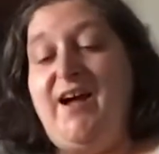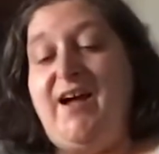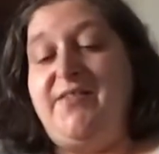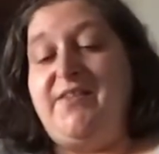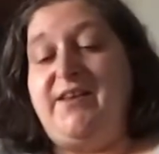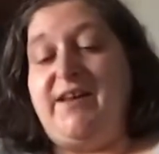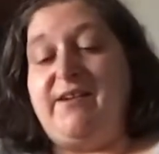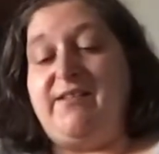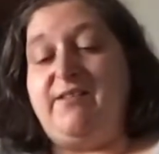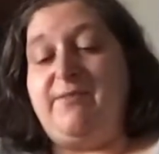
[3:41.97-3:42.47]
and
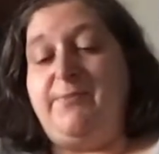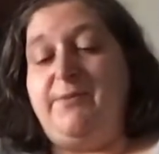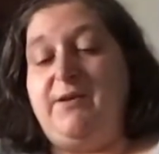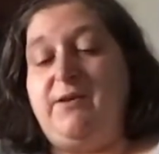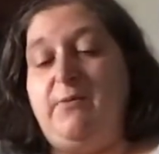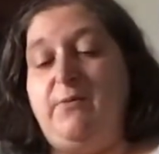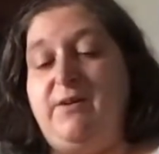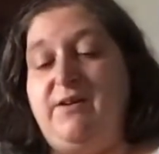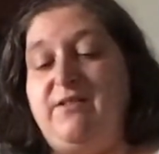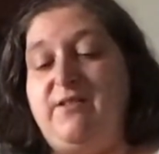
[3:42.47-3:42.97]
the next
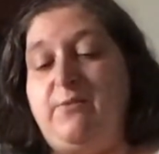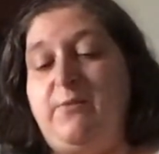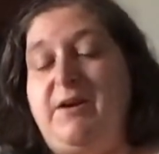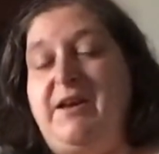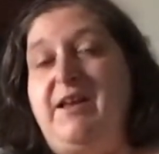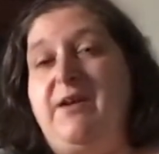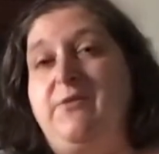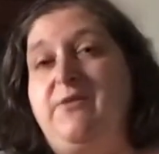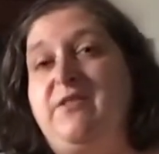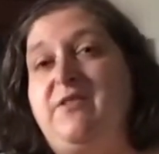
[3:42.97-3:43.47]
book was
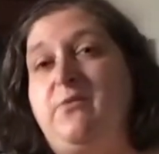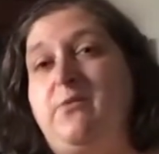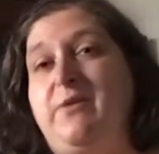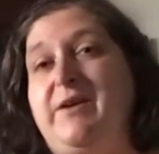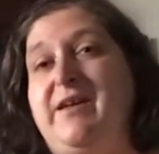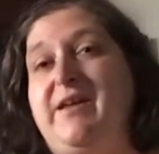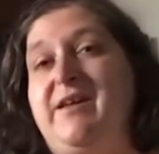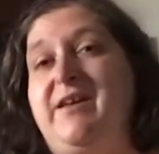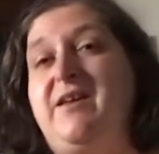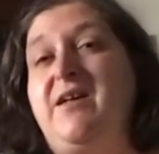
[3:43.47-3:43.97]
When He Was
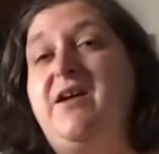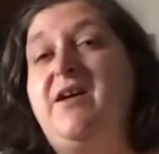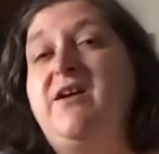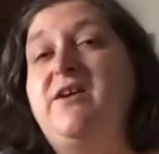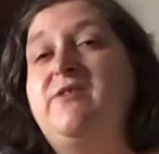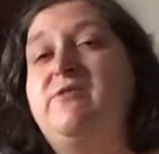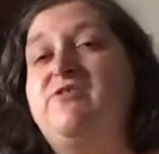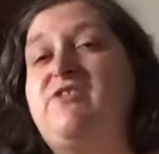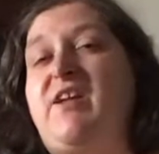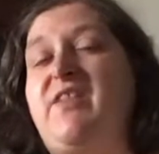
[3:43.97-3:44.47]
Wicked,
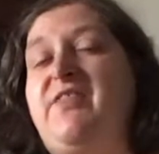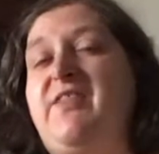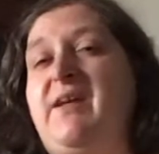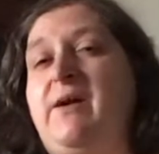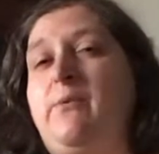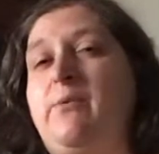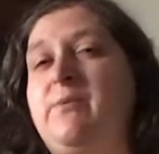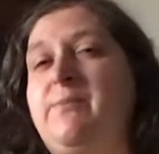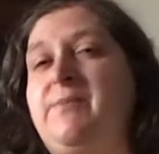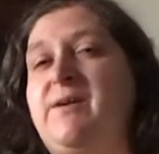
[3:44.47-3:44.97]
which I
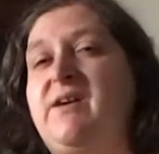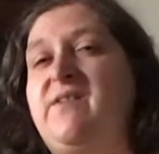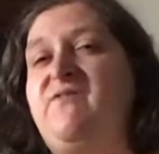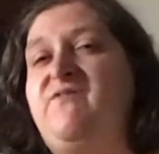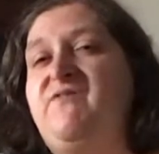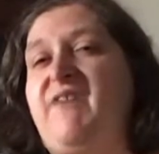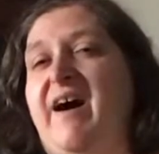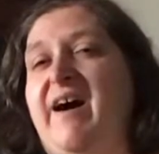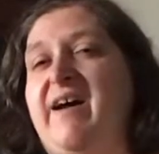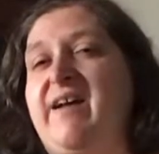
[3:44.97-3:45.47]
think were book
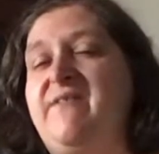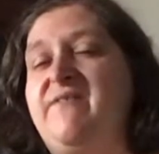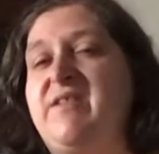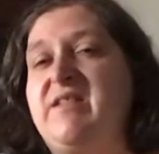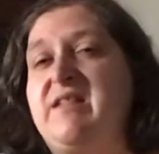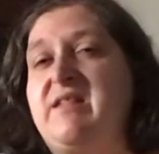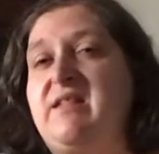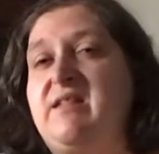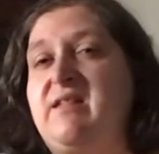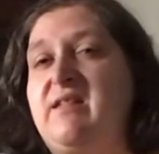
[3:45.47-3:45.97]
5
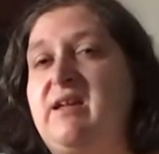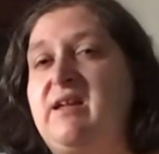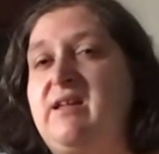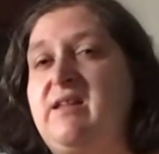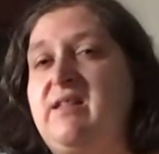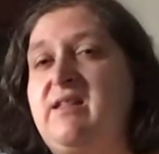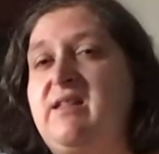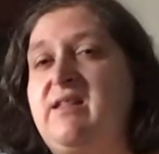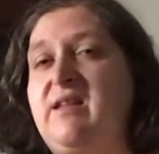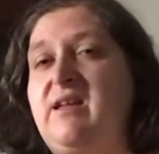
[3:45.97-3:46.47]
and
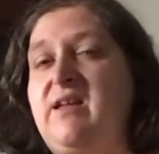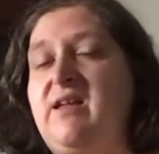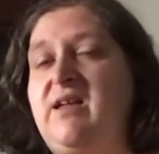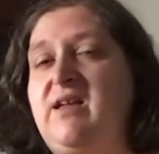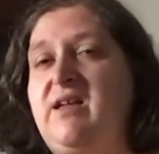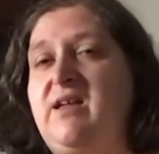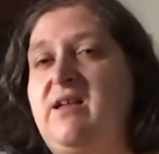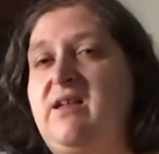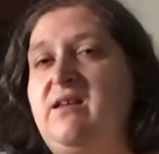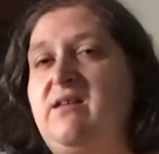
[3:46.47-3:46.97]
6
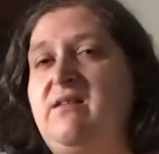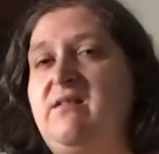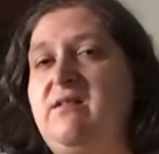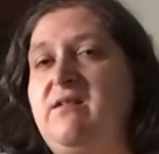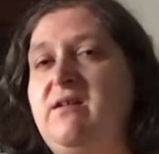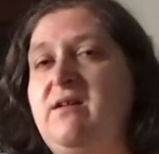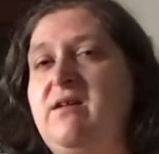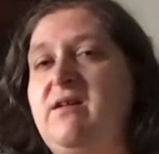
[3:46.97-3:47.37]
in